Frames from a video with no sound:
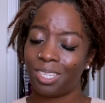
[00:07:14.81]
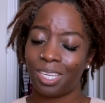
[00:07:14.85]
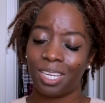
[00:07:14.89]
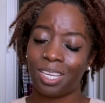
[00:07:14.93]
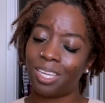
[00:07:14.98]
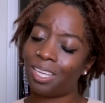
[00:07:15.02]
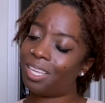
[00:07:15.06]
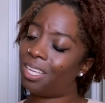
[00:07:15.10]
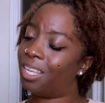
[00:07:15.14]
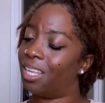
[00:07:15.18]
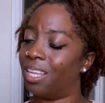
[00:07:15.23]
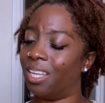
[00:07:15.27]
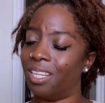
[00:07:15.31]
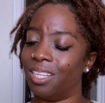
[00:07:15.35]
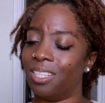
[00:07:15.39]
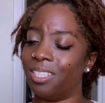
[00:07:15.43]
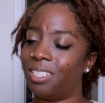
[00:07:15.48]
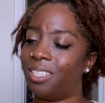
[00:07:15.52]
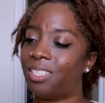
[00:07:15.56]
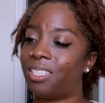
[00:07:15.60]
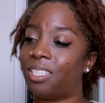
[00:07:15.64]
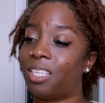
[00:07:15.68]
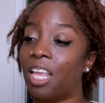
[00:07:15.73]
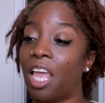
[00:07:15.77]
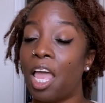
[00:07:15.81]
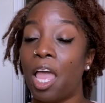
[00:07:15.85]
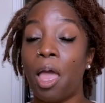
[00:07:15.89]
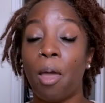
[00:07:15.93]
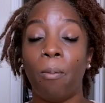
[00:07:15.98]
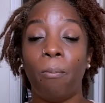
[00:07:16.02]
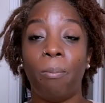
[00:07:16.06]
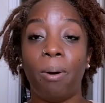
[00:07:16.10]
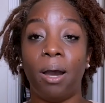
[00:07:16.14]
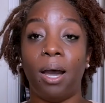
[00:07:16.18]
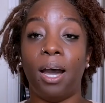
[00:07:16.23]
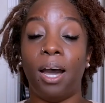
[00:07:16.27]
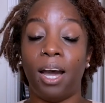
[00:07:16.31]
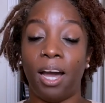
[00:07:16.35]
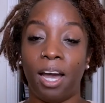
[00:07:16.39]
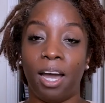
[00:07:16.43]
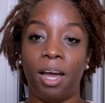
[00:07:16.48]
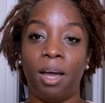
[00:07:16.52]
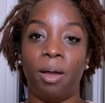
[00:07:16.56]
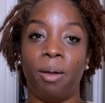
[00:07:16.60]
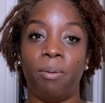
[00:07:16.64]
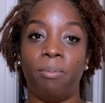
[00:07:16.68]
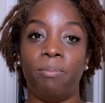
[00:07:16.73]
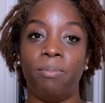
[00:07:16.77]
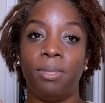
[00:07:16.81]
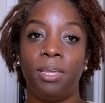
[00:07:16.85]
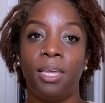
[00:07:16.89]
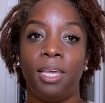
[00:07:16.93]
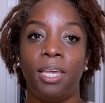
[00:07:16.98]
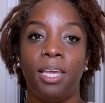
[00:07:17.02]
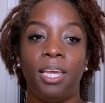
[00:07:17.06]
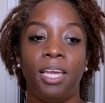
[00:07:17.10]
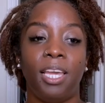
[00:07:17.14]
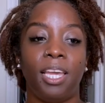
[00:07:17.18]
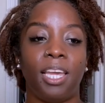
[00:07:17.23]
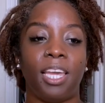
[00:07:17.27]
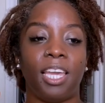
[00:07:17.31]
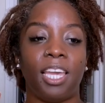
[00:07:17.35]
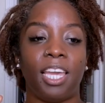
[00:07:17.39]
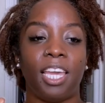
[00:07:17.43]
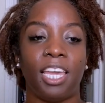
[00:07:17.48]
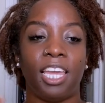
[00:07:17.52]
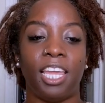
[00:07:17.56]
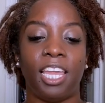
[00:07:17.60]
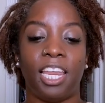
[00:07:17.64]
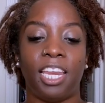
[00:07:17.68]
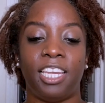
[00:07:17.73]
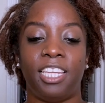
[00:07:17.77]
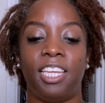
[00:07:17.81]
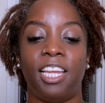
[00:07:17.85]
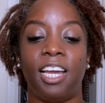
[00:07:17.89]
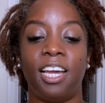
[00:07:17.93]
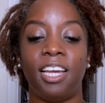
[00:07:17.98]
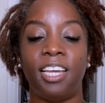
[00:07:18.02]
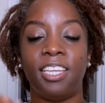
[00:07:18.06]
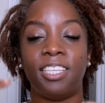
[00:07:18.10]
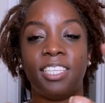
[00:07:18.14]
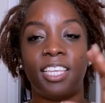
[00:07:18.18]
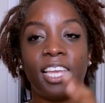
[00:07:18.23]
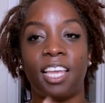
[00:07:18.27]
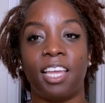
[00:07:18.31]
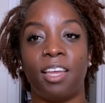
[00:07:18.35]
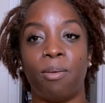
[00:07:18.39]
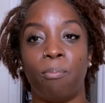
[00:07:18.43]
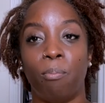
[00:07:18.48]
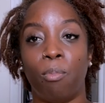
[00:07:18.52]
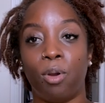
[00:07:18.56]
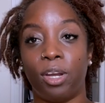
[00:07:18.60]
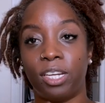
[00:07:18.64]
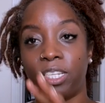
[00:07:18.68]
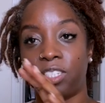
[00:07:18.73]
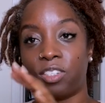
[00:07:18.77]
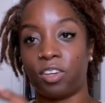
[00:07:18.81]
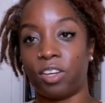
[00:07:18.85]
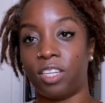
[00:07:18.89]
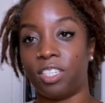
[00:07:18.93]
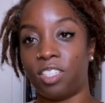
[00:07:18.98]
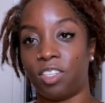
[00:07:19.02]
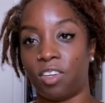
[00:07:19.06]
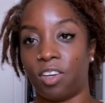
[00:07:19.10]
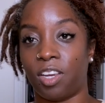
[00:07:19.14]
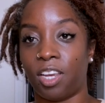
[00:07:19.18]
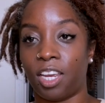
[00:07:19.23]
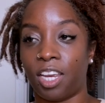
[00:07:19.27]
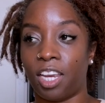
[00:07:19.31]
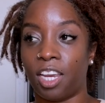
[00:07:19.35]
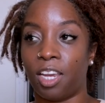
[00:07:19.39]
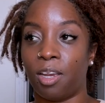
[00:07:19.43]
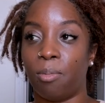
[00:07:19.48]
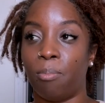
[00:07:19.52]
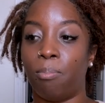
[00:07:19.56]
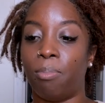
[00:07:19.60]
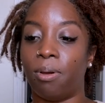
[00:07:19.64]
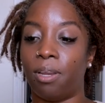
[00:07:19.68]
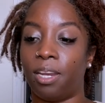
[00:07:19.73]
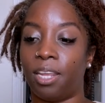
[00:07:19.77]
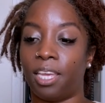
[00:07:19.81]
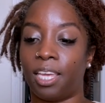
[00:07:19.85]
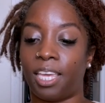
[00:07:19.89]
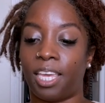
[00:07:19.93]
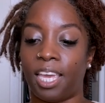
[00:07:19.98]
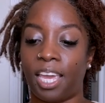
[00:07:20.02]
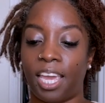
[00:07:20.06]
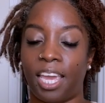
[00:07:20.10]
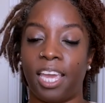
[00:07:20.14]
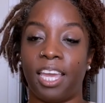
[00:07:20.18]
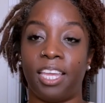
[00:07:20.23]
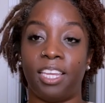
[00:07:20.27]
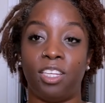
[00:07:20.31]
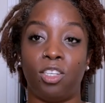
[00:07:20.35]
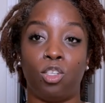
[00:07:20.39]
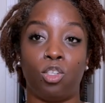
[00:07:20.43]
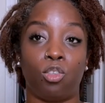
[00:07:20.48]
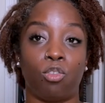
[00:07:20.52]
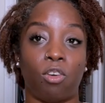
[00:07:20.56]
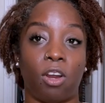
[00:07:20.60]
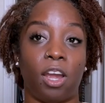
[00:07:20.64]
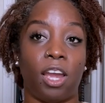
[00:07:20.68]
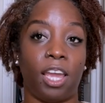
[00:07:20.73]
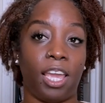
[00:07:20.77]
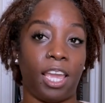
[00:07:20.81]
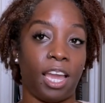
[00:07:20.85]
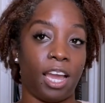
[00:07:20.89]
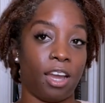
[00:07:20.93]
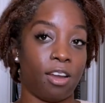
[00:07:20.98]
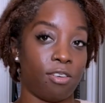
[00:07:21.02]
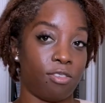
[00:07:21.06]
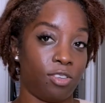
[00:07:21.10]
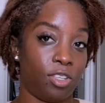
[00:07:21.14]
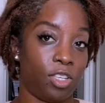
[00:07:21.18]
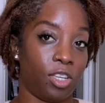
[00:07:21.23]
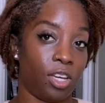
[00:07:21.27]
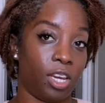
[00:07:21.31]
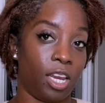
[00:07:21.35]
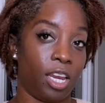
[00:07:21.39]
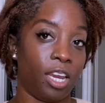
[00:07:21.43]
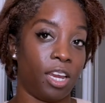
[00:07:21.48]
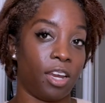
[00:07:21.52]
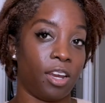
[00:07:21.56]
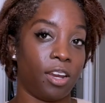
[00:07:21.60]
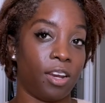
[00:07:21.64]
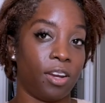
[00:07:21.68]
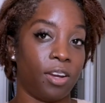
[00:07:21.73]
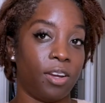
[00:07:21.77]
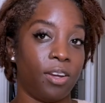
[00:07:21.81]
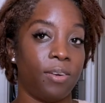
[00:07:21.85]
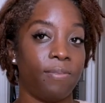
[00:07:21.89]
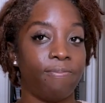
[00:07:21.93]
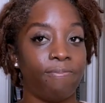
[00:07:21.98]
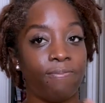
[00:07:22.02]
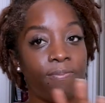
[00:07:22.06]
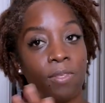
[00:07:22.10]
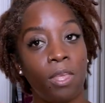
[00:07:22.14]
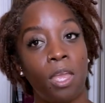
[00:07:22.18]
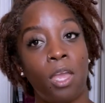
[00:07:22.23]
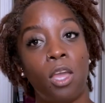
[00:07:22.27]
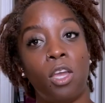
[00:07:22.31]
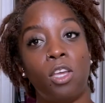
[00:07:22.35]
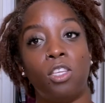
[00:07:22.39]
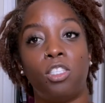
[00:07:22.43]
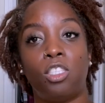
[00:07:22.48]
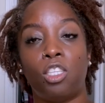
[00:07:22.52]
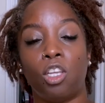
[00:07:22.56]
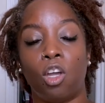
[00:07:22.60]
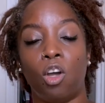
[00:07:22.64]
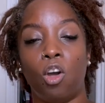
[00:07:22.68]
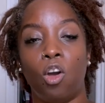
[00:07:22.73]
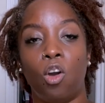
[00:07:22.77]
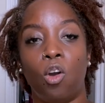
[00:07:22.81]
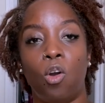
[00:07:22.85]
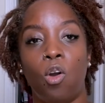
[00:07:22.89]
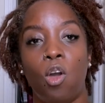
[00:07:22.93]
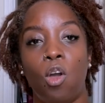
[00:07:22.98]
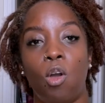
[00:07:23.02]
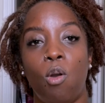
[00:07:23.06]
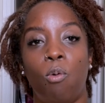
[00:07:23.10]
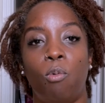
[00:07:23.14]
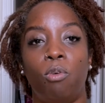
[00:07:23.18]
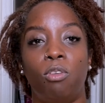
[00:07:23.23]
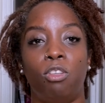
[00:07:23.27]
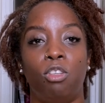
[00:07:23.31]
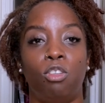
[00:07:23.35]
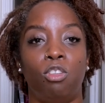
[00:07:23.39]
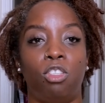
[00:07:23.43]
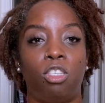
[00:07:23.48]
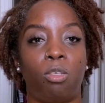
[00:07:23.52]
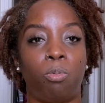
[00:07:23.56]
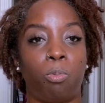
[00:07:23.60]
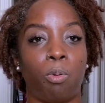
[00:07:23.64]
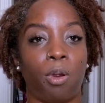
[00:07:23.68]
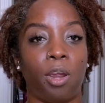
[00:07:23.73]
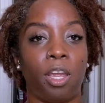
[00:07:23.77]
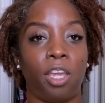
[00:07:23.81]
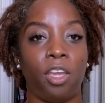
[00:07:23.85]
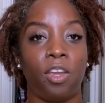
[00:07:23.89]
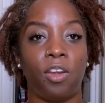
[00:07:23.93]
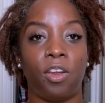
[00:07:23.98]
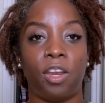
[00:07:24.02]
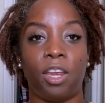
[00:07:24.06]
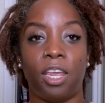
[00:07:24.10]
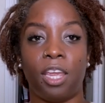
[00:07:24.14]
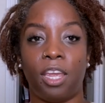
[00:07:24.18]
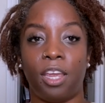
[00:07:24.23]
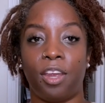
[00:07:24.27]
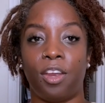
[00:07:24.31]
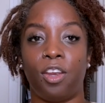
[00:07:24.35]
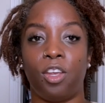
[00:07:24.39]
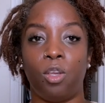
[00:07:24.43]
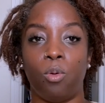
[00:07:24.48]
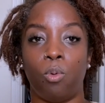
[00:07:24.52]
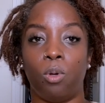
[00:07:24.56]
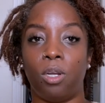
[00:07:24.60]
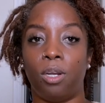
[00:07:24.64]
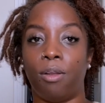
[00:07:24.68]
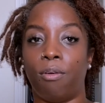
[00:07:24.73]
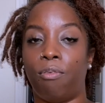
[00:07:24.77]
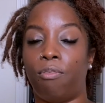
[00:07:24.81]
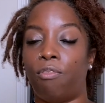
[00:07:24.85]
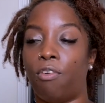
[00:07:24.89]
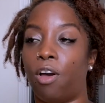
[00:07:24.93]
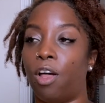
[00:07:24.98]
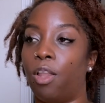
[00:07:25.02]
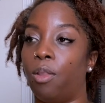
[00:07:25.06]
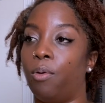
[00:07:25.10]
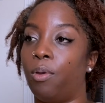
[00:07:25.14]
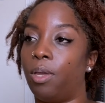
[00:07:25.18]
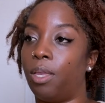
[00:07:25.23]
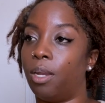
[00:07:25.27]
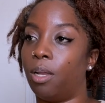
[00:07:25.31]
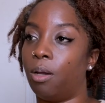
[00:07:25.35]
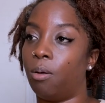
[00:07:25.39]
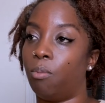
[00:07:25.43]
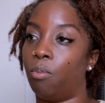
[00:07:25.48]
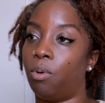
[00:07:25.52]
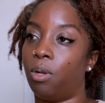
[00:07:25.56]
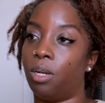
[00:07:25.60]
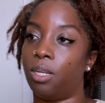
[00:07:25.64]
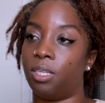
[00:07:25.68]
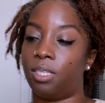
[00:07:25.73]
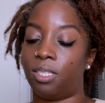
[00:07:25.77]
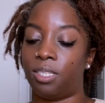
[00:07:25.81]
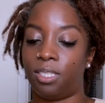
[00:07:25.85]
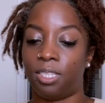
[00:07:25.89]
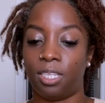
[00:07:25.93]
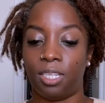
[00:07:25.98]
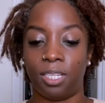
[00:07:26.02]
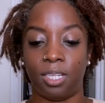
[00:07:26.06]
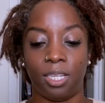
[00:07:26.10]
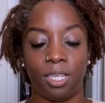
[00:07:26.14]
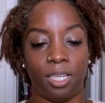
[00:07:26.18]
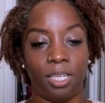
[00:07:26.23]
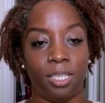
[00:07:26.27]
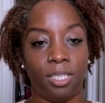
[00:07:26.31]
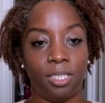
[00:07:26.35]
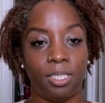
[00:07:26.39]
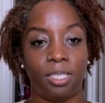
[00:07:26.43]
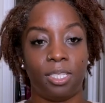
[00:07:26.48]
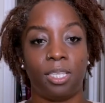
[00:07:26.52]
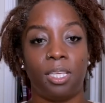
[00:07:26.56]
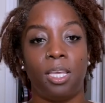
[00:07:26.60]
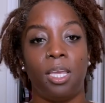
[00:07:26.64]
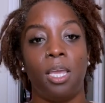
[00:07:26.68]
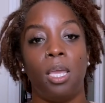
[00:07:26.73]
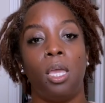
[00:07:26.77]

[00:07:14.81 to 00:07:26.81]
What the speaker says: Yes. But it does moisturize your hair, but it can dry out your hair. So when you spray your hair, you want to follow it up with a sealant.